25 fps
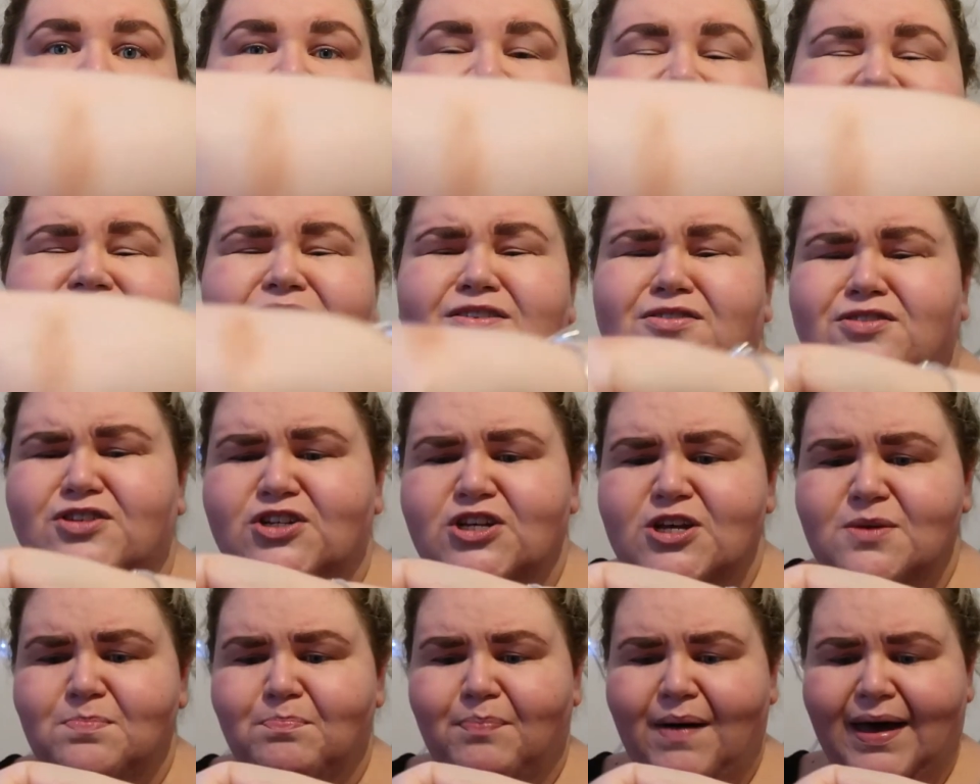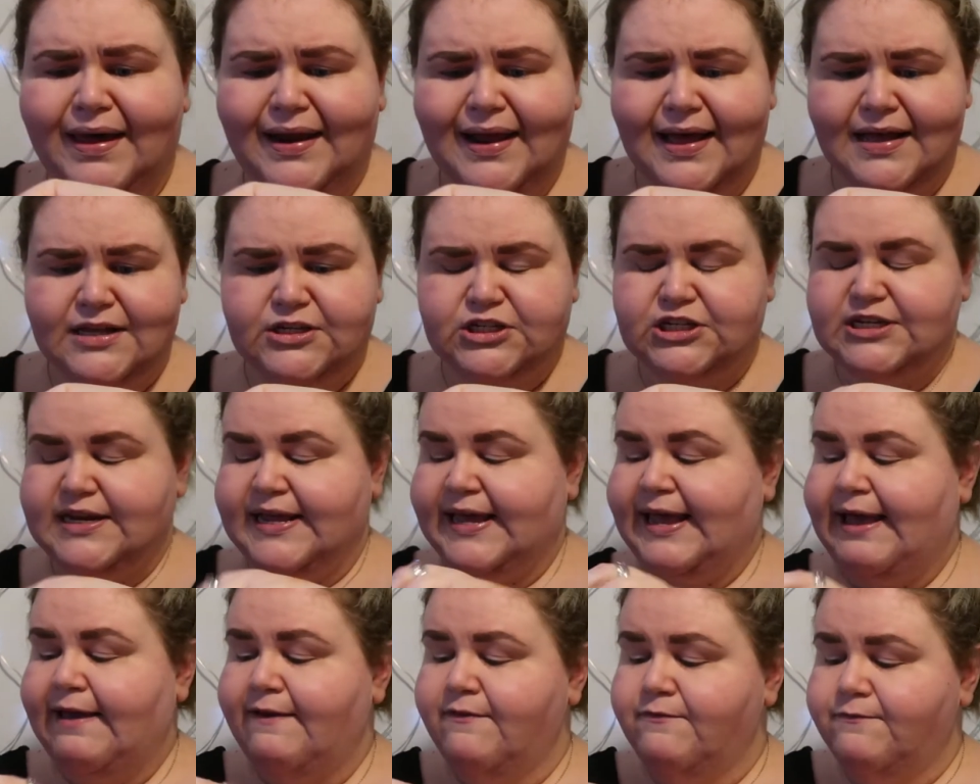That's not too bad
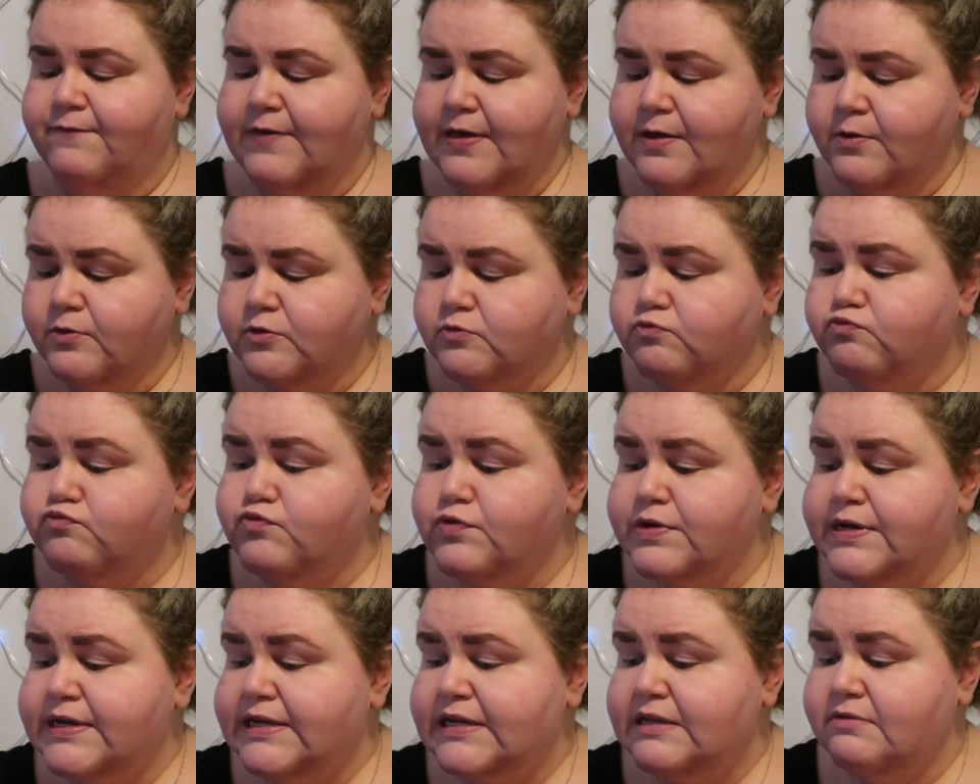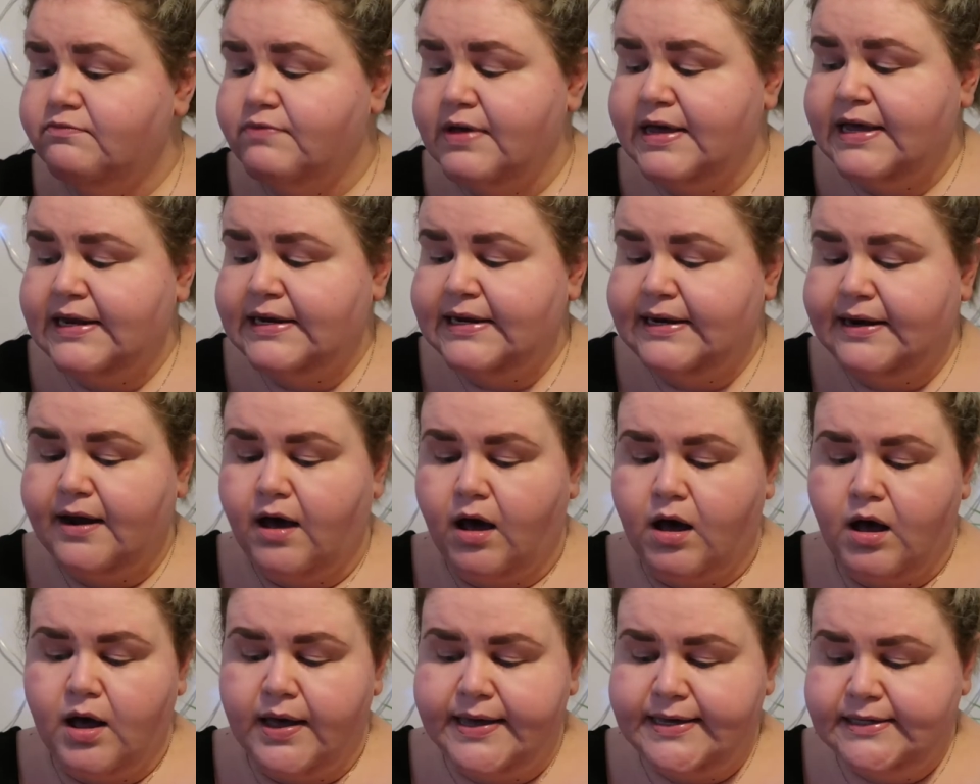actually. It feels really, really
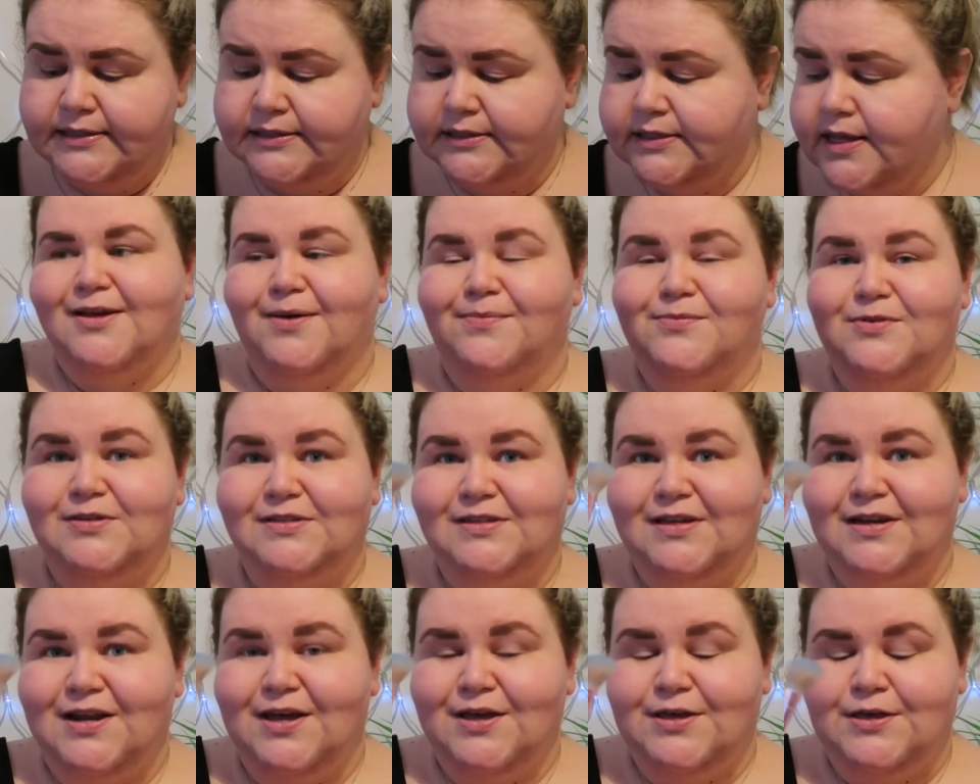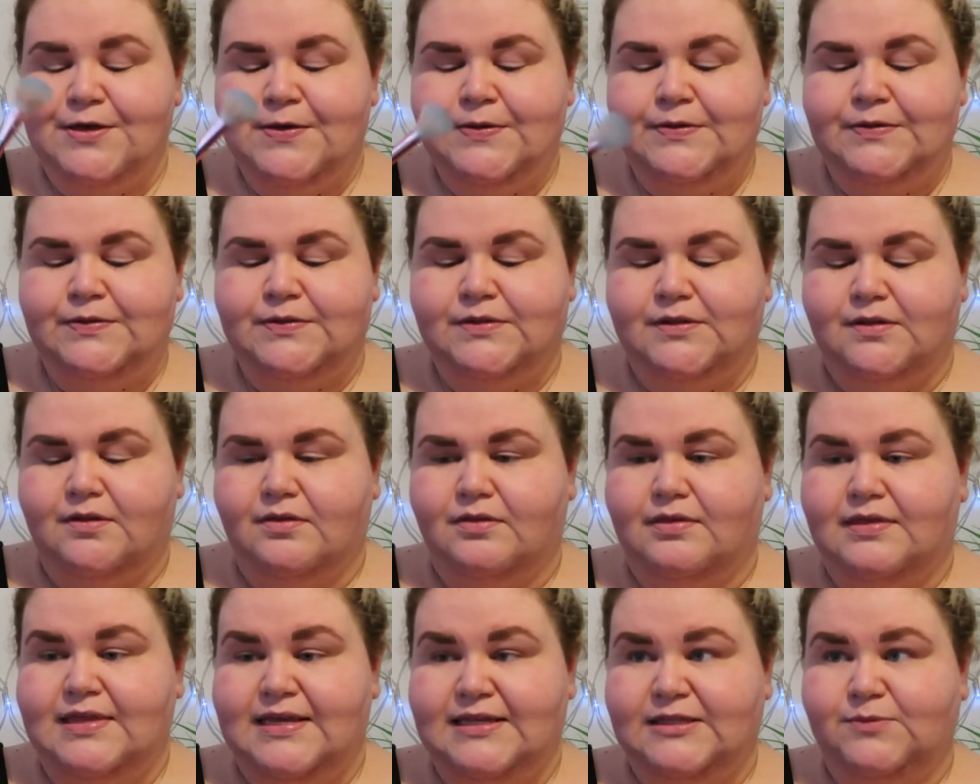nice. So I'm just going to use
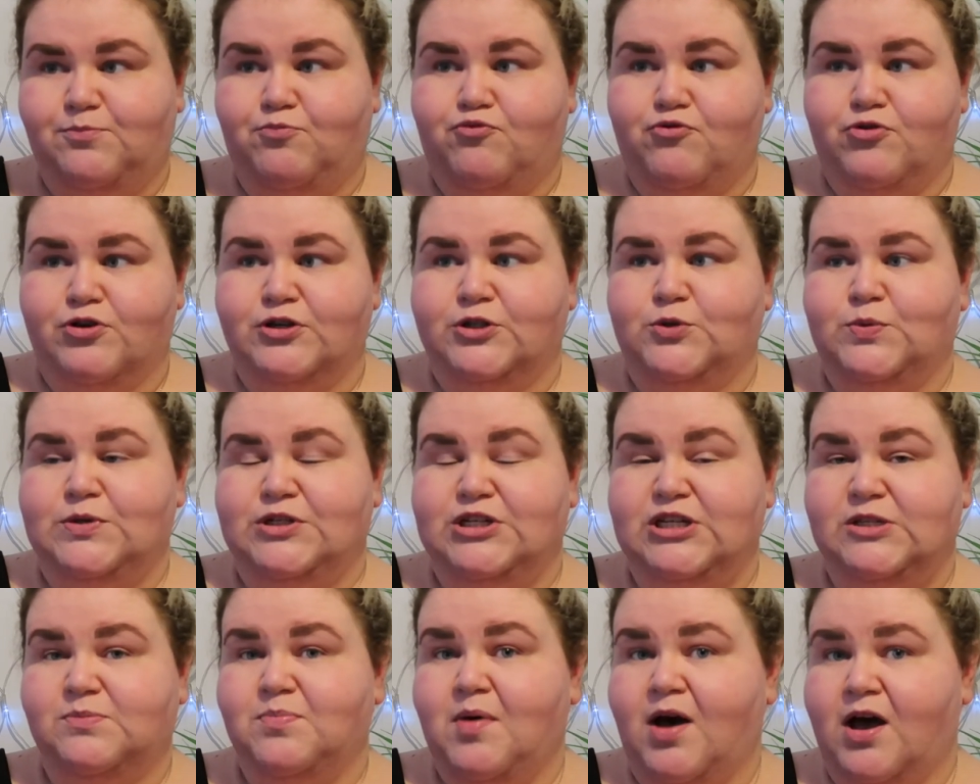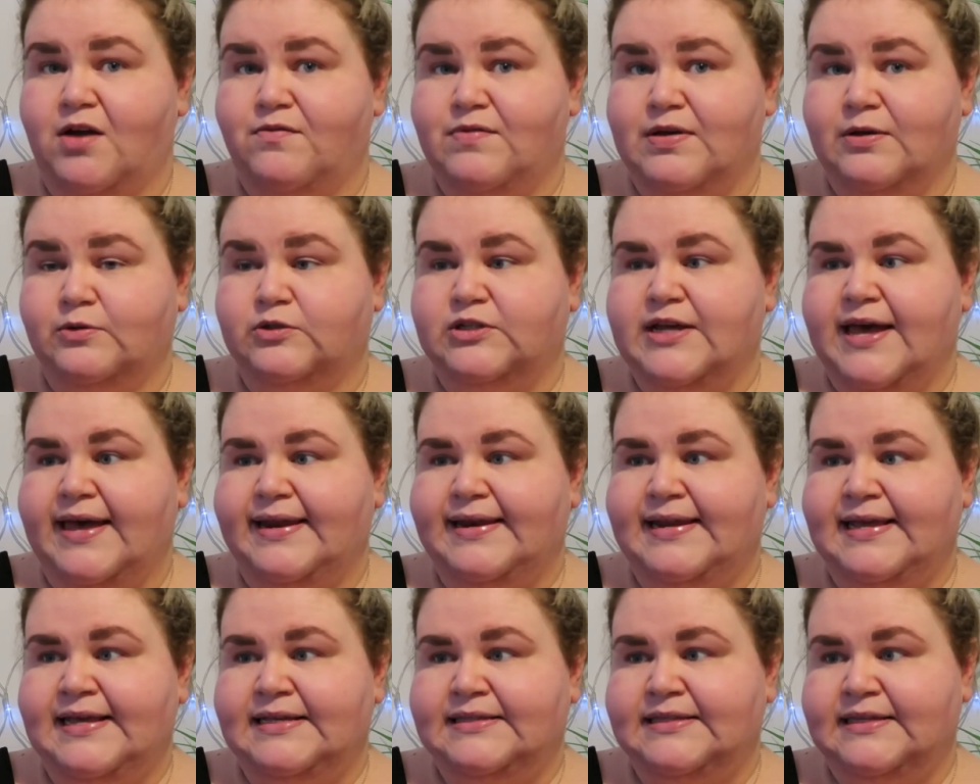this brush, which is by Real
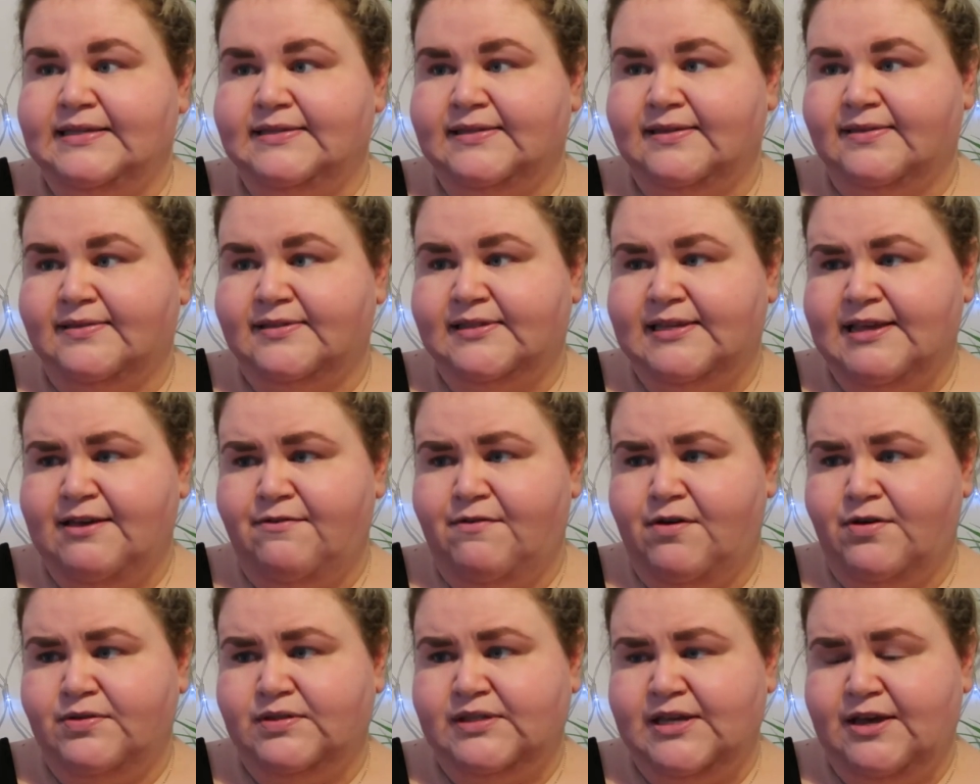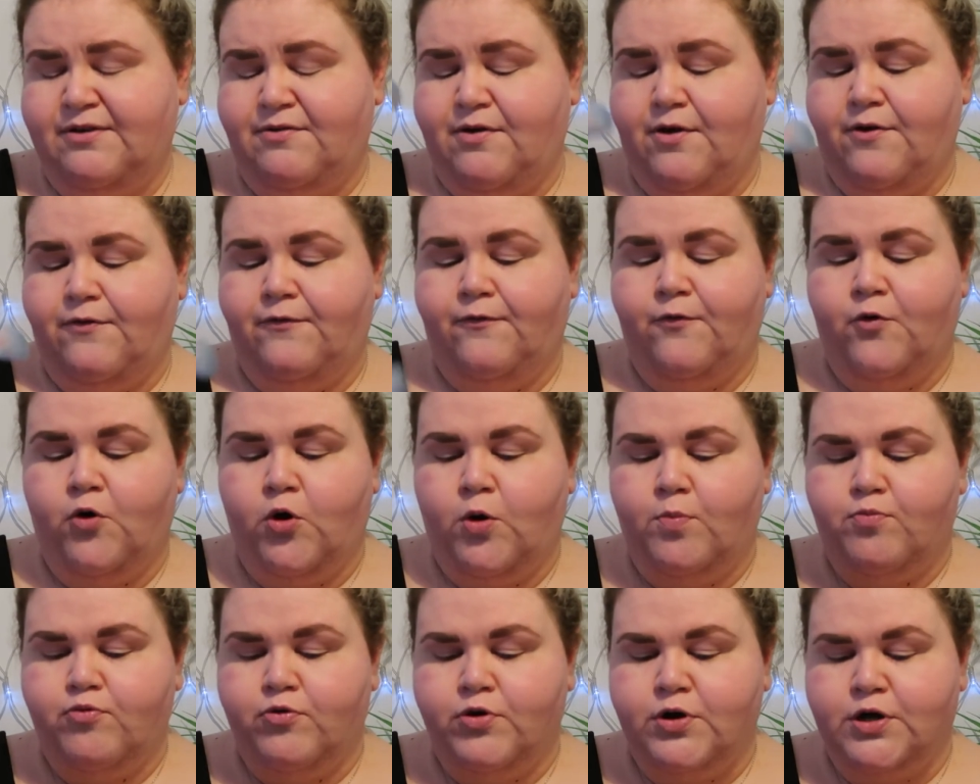Techniques. It's a
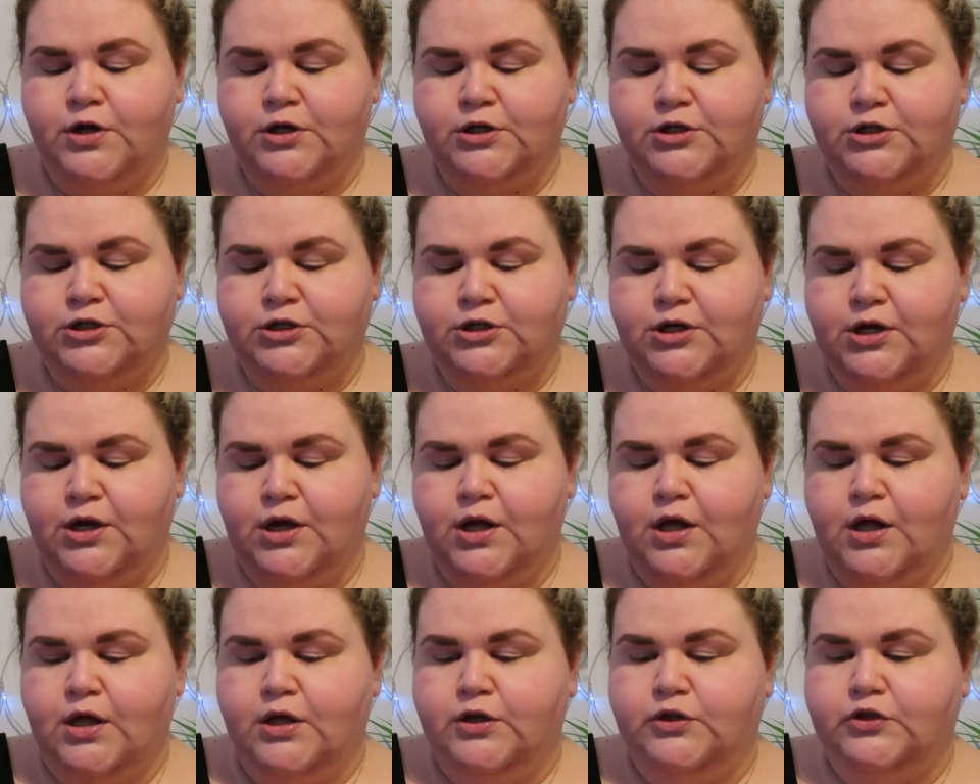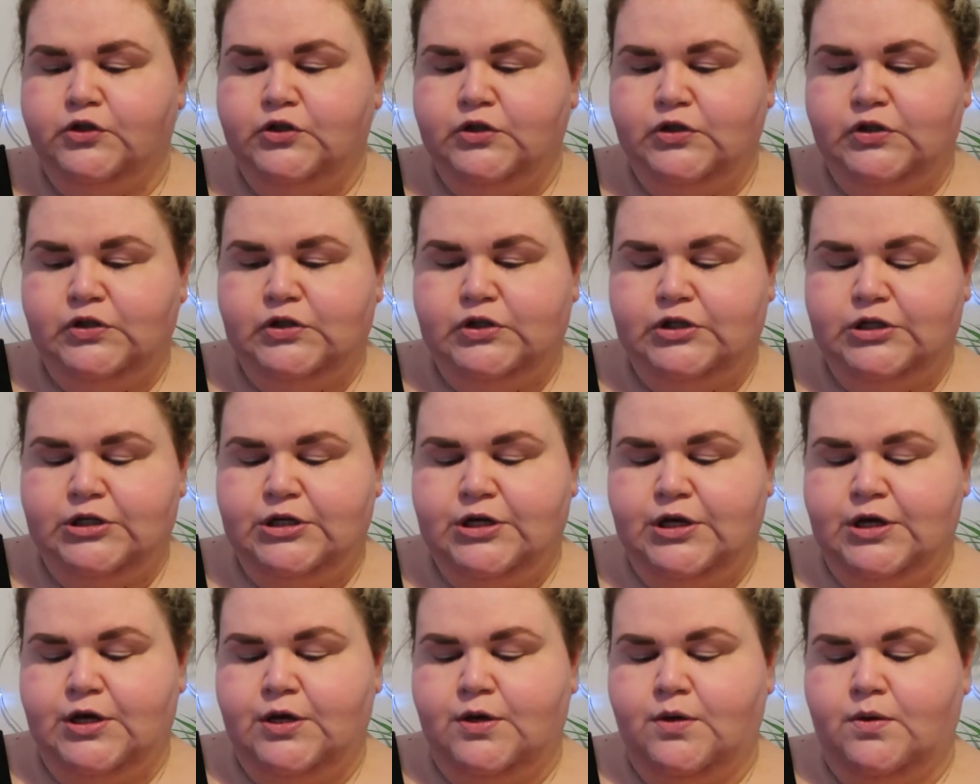004 brush, just
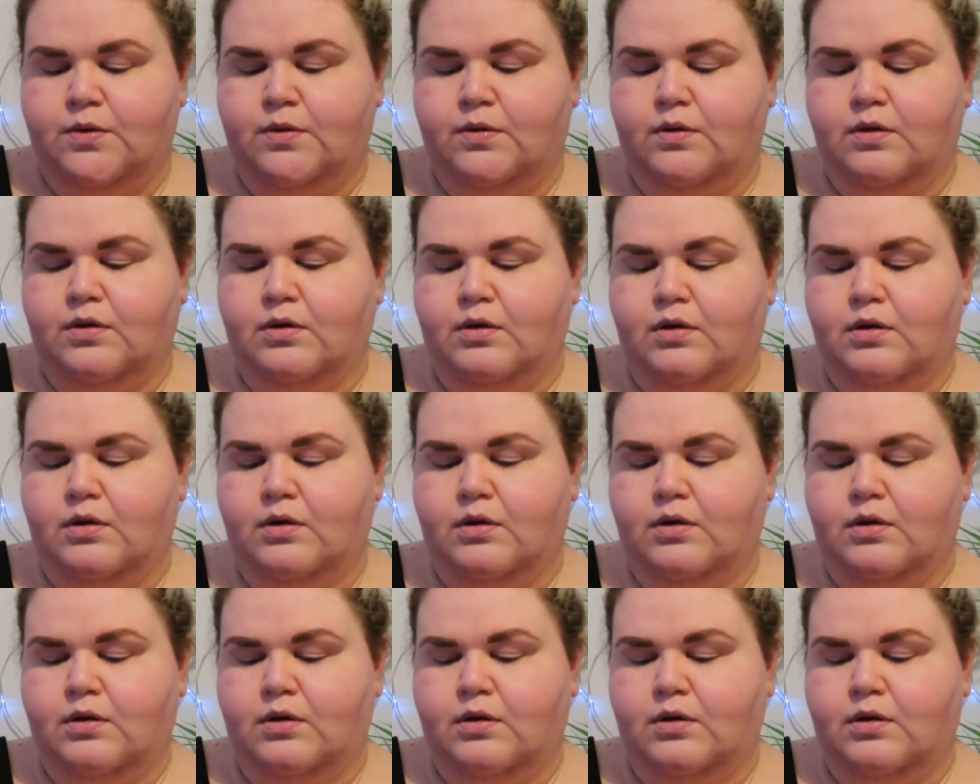to